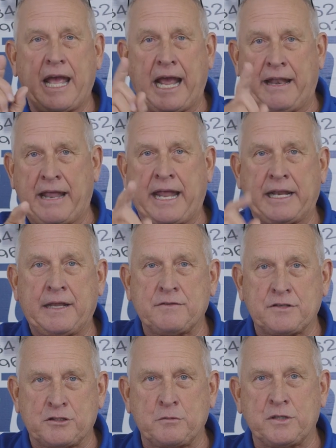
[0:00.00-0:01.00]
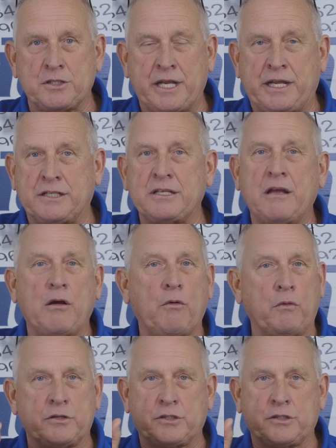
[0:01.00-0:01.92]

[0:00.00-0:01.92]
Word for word: and that gives us machines with